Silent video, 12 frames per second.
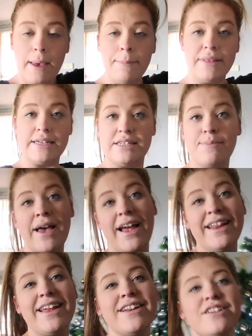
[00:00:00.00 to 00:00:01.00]
But that's
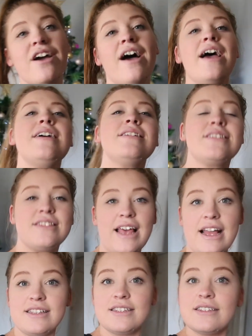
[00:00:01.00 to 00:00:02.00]
about it, guys.
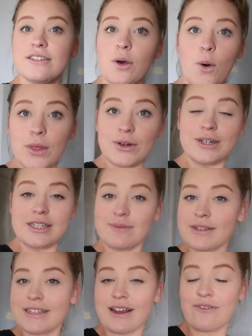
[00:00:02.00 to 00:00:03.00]
That's all the
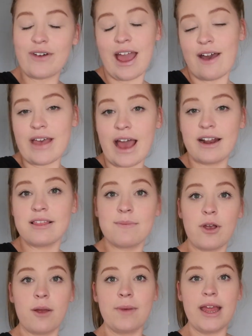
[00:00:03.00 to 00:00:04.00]
Christmas stuff we have out at the
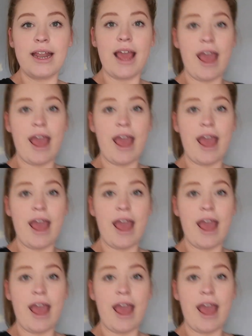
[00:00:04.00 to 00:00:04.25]
moment,